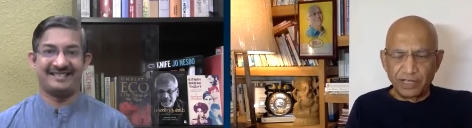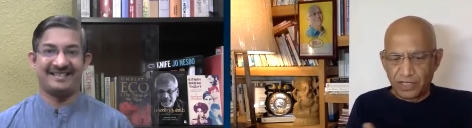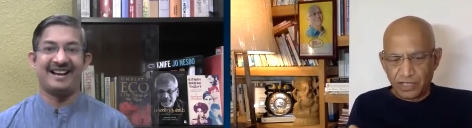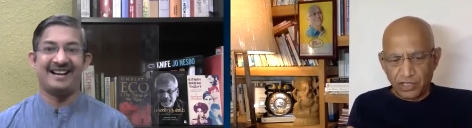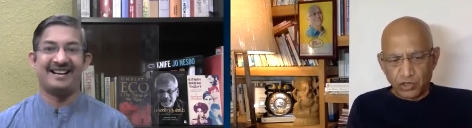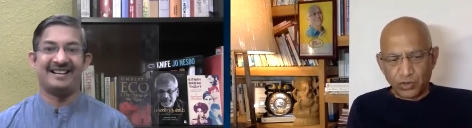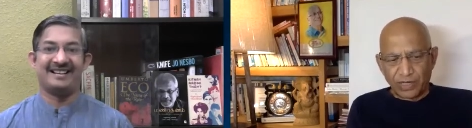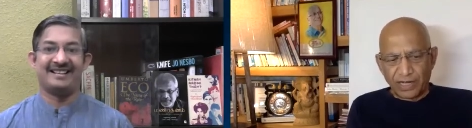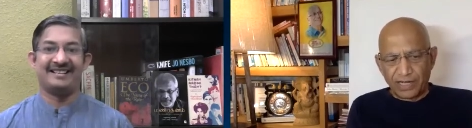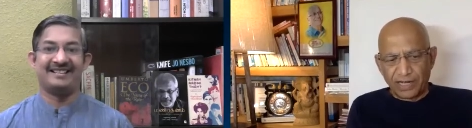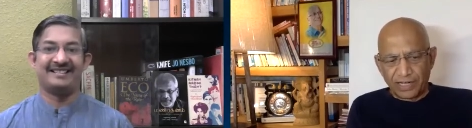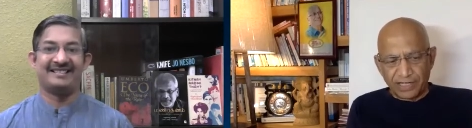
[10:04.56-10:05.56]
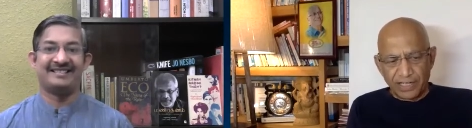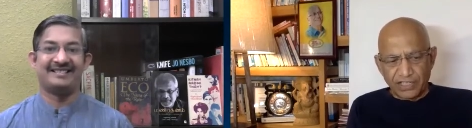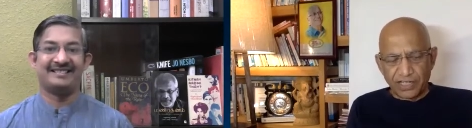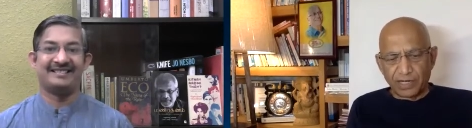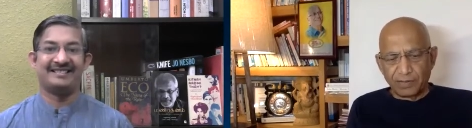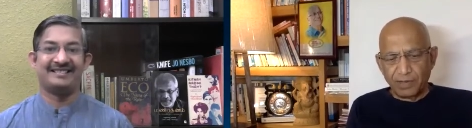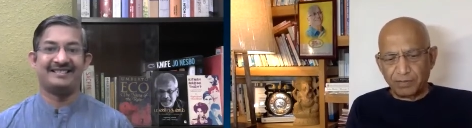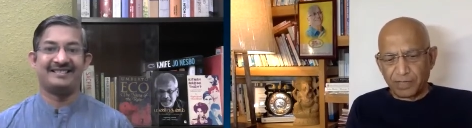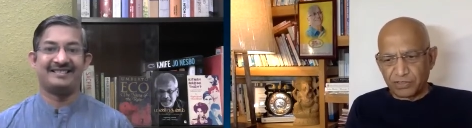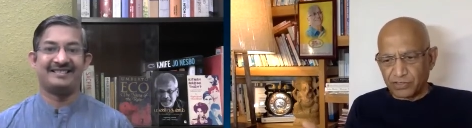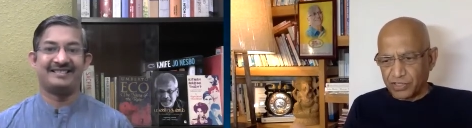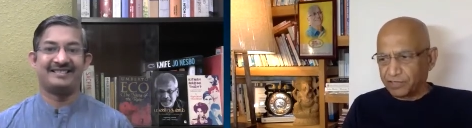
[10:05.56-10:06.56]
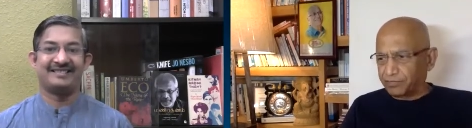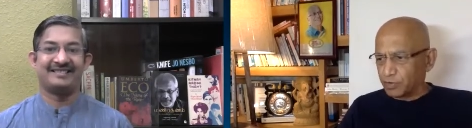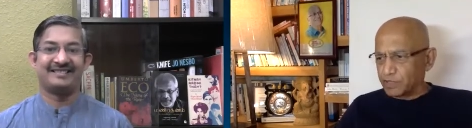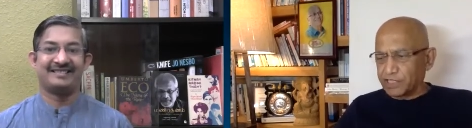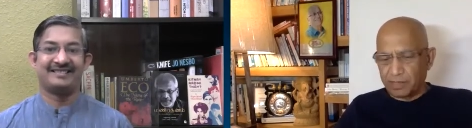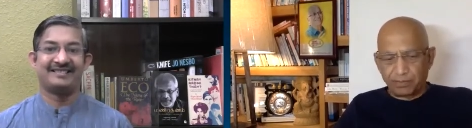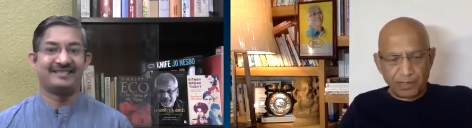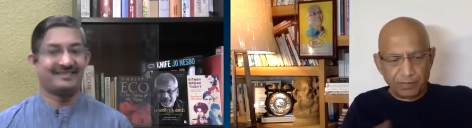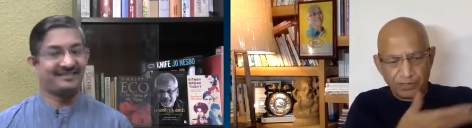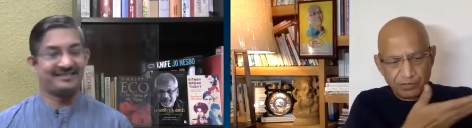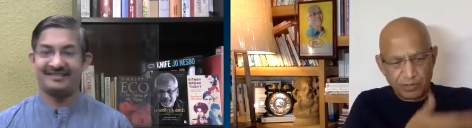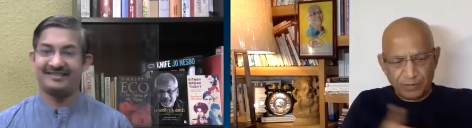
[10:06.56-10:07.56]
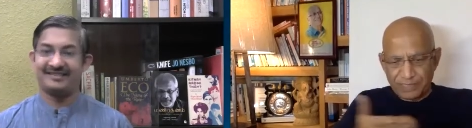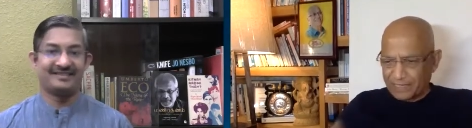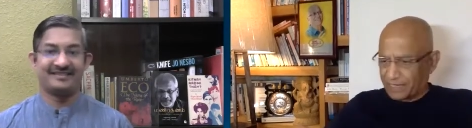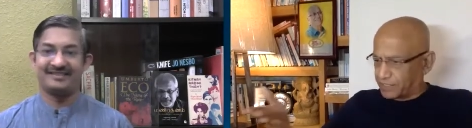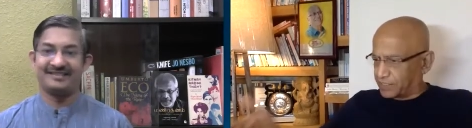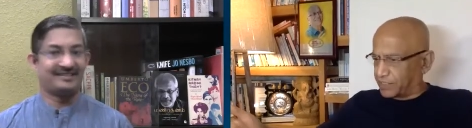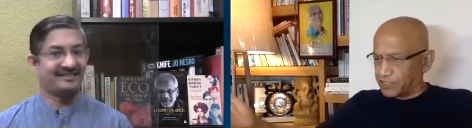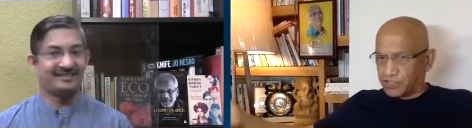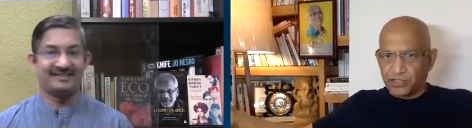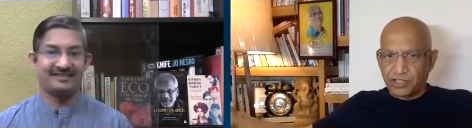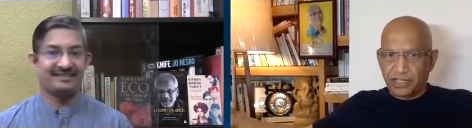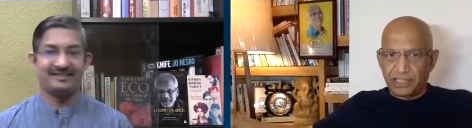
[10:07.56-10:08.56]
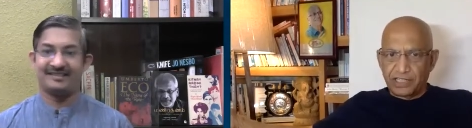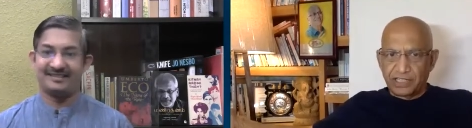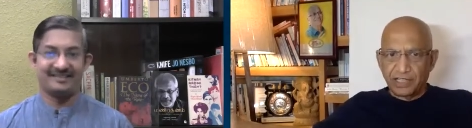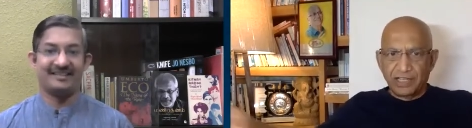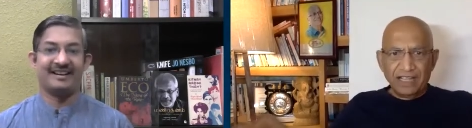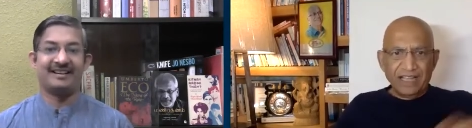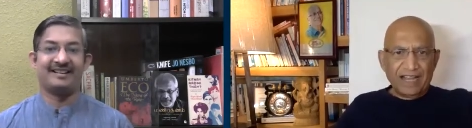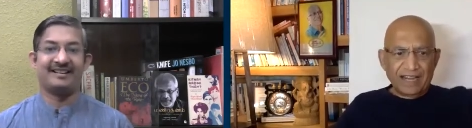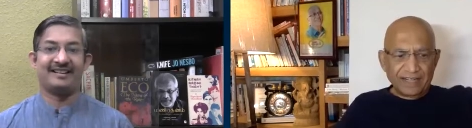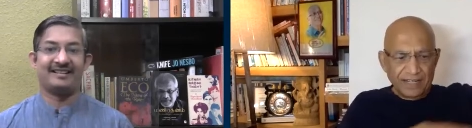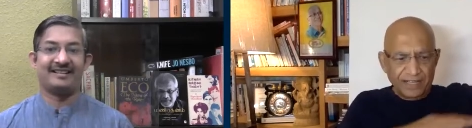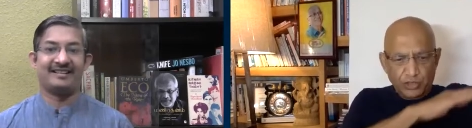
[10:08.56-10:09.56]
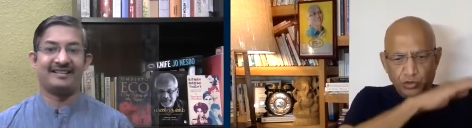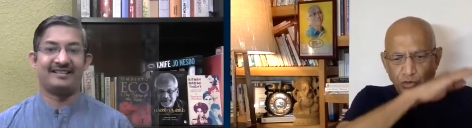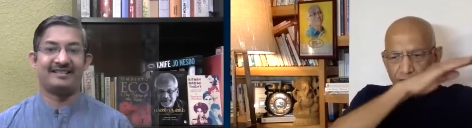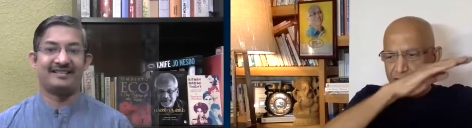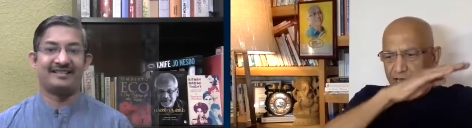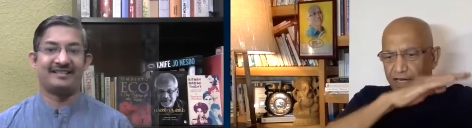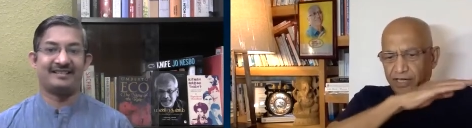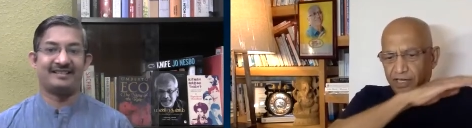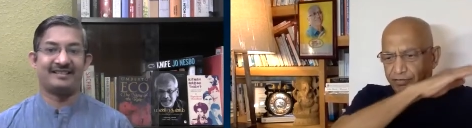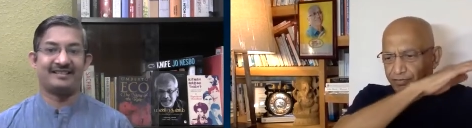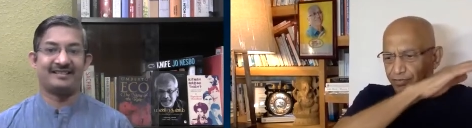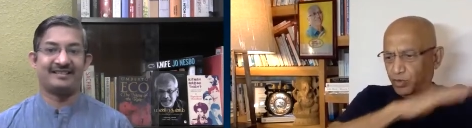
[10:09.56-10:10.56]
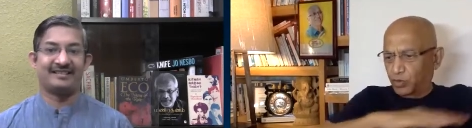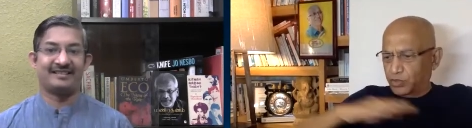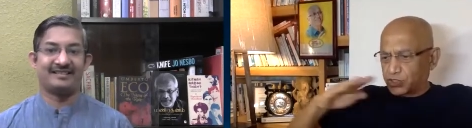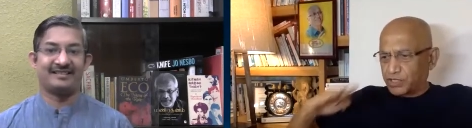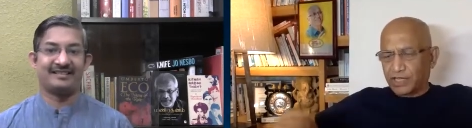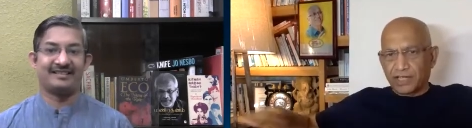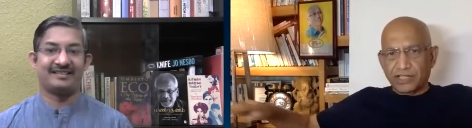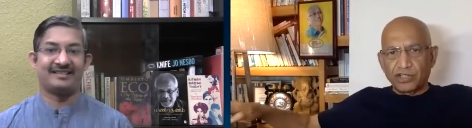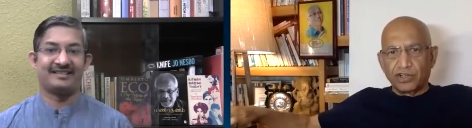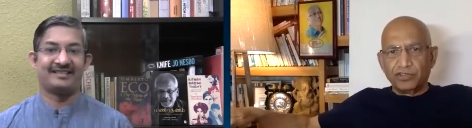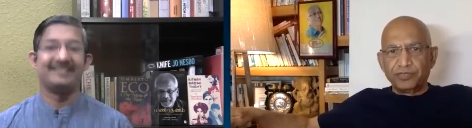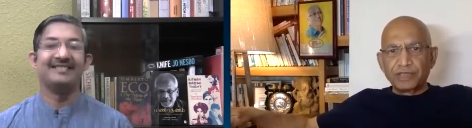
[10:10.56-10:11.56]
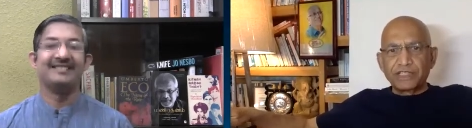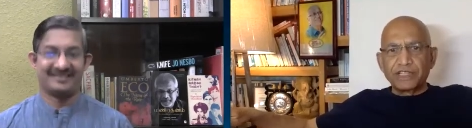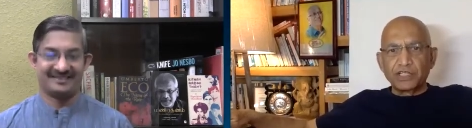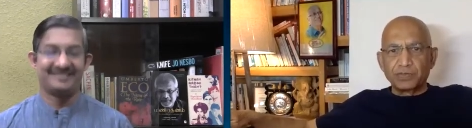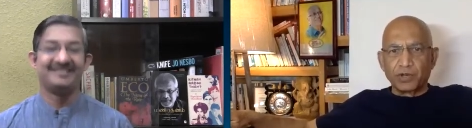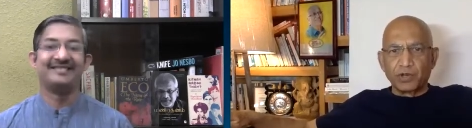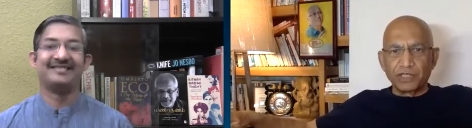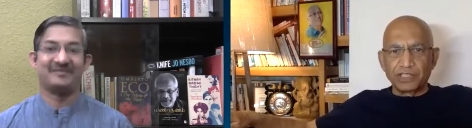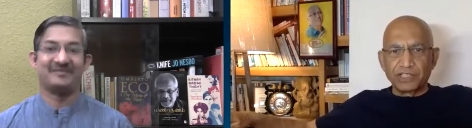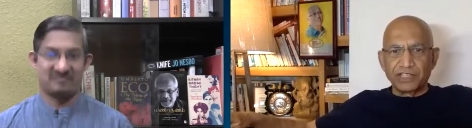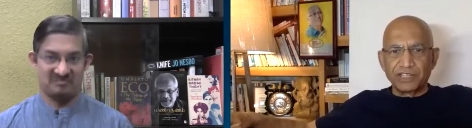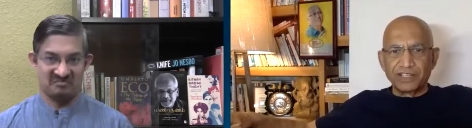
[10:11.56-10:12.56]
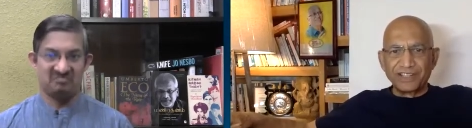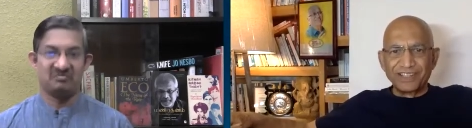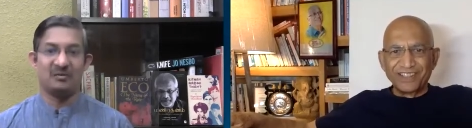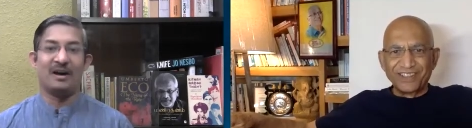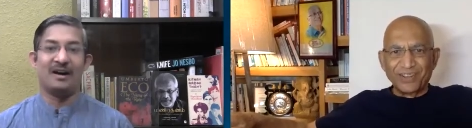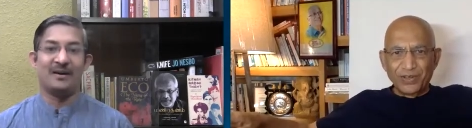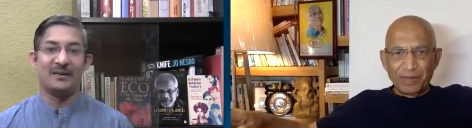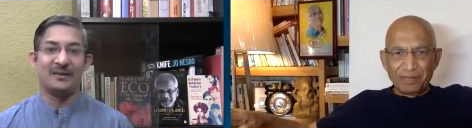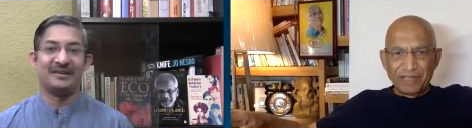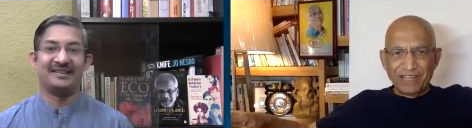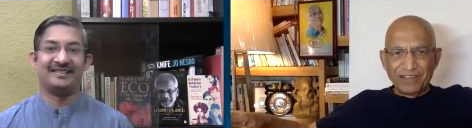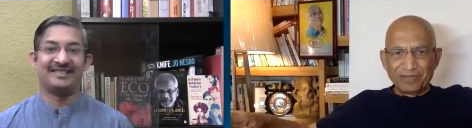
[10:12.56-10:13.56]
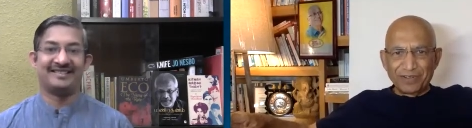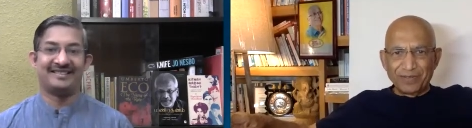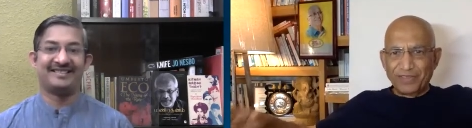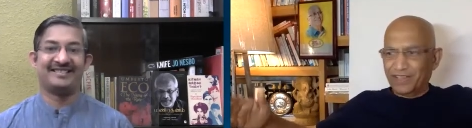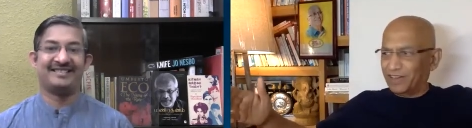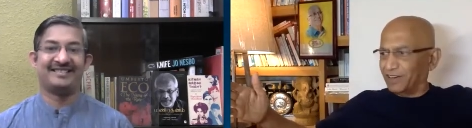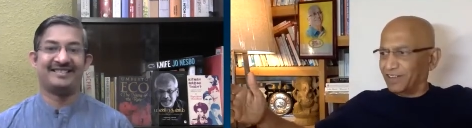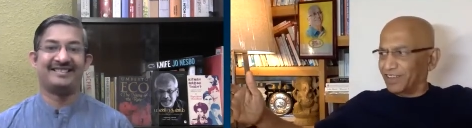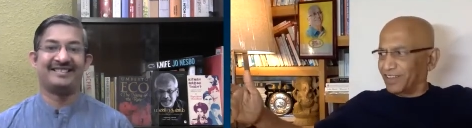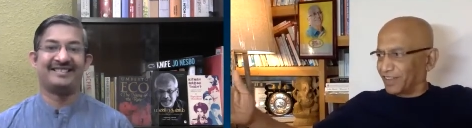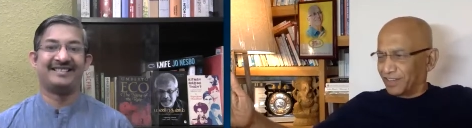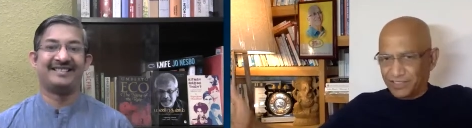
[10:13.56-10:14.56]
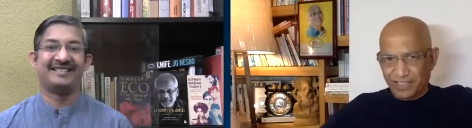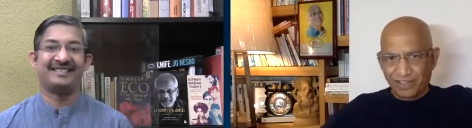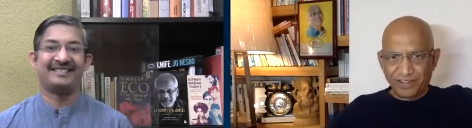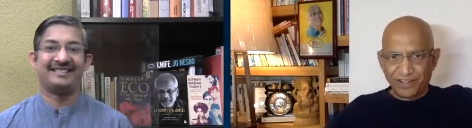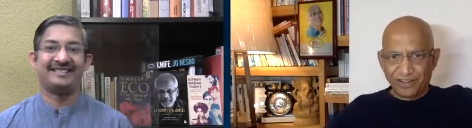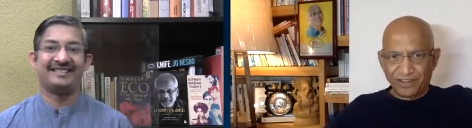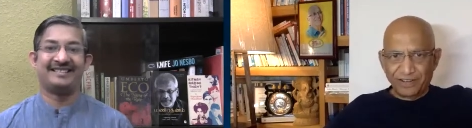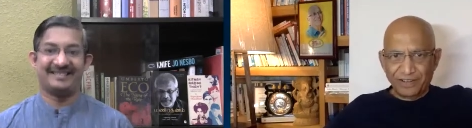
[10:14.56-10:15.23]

Speaker 1: Yeah. So I attached, I remember, three full scape papers, which means I had six sheets. Right. And I, do a, I did a flow chart of business policy. Wow. Okay, from there till here.